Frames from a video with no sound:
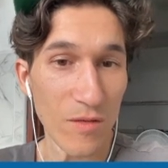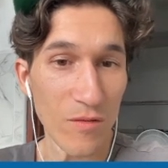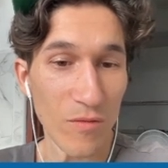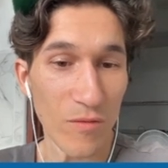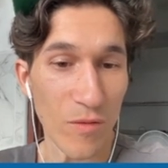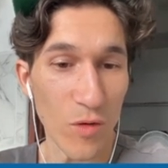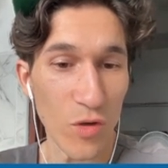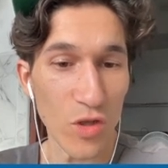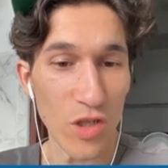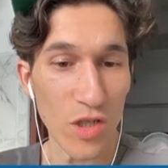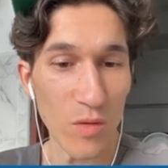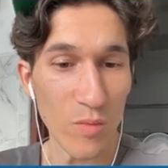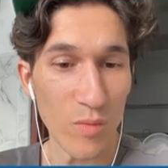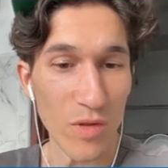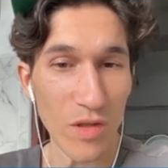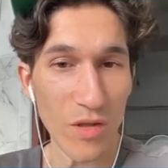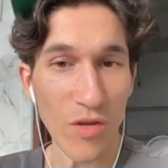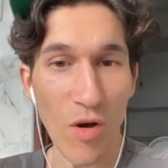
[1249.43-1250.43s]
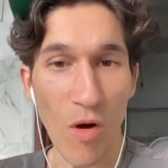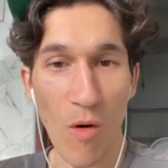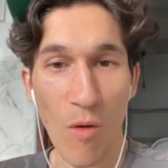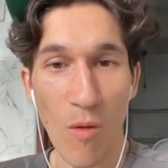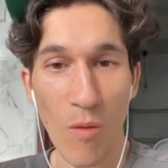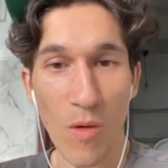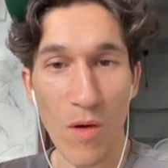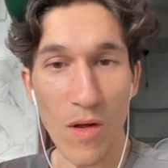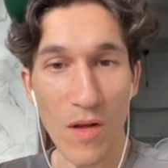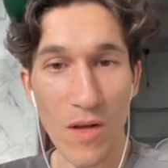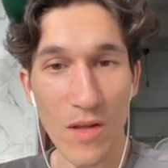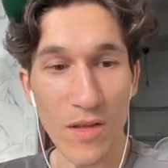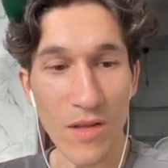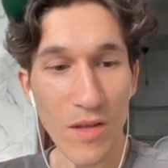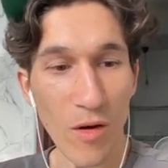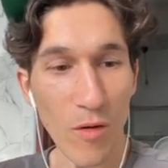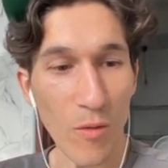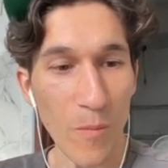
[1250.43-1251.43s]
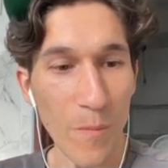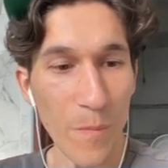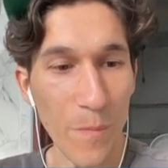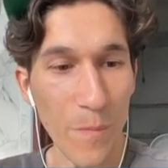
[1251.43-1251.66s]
For sheep? No. No.